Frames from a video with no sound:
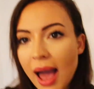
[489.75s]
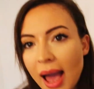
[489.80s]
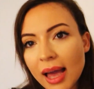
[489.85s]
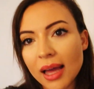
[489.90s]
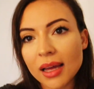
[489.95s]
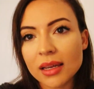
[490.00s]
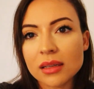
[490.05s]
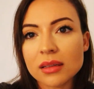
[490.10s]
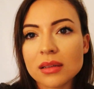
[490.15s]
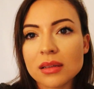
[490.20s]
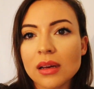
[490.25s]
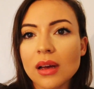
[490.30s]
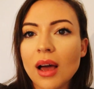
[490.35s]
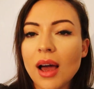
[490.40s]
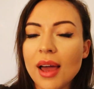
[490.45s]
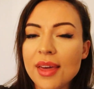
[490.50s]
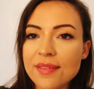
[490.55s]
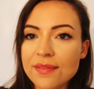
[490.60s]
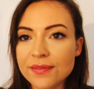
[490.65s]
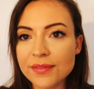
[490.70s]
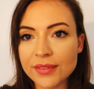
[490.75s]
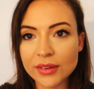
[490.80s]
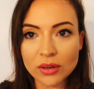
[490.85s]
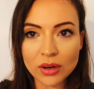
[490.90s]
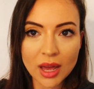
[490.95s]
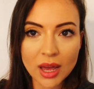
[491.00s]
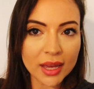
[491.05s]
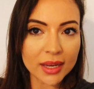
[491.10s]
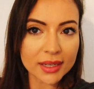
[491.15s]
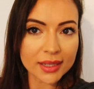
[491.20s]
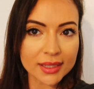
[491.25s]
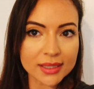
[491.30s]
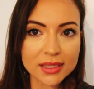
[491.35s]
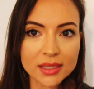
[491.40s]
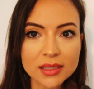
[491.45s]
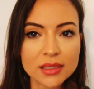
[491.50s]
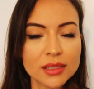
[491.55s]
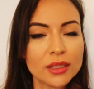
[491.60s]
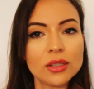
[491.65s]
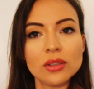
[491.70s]
and I feel like
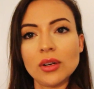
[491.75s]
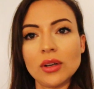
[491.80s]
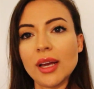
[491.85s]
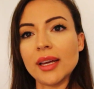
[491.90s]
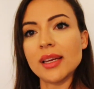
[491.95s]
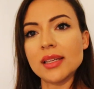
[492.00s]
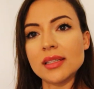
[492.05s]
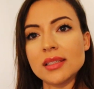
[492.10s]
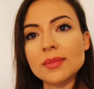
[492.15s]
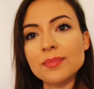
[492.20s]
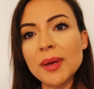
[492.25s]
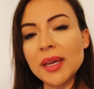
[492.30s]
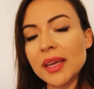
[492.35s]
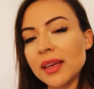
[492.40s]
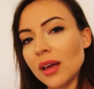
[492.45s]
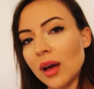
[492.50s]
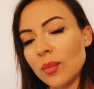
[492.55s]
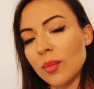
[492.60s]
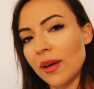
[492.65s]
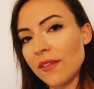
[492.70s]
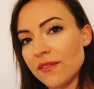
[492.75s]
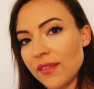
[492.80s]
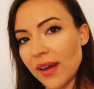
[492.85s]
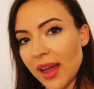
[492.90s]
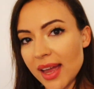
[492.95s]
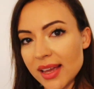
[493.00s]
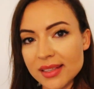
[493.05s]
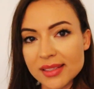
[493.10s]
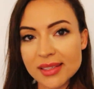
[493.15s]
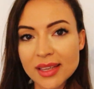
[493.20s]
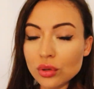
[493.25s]
still like it's picking up my face.